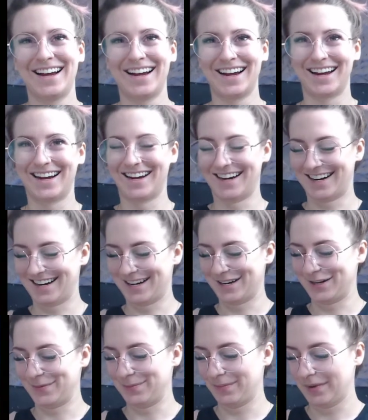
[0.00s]

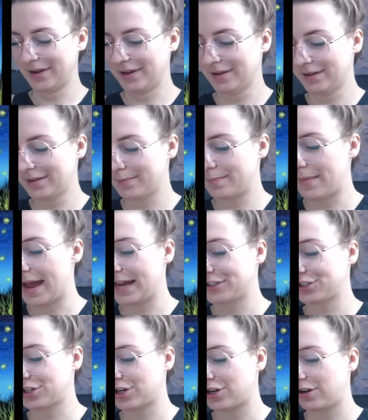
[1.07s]
Um,
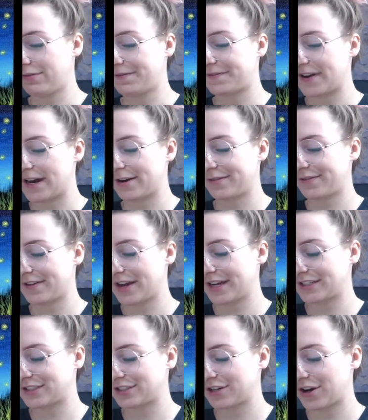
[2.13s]
magical firefly
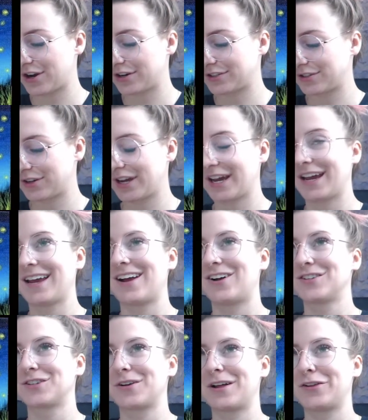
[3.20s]
stars, okay?
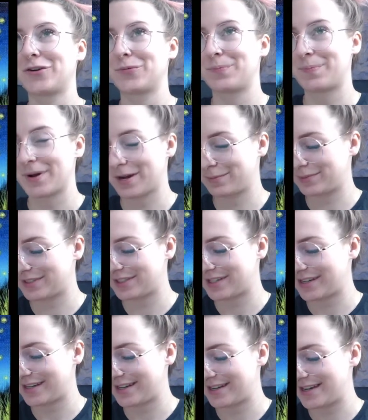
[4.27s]
Also, hello,
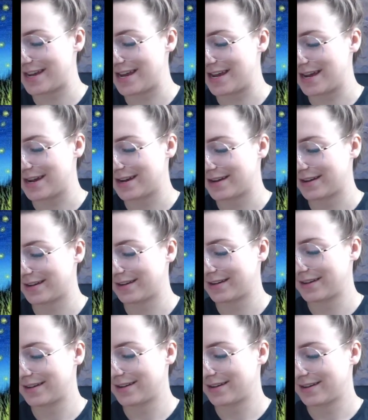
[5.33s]
Bubsy.
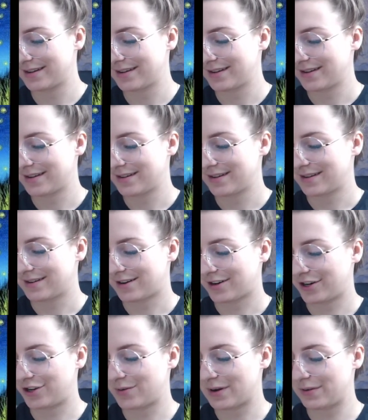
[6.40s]
Are
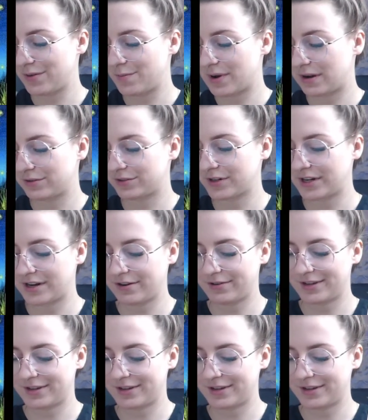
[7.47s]
you out in the mountains right now?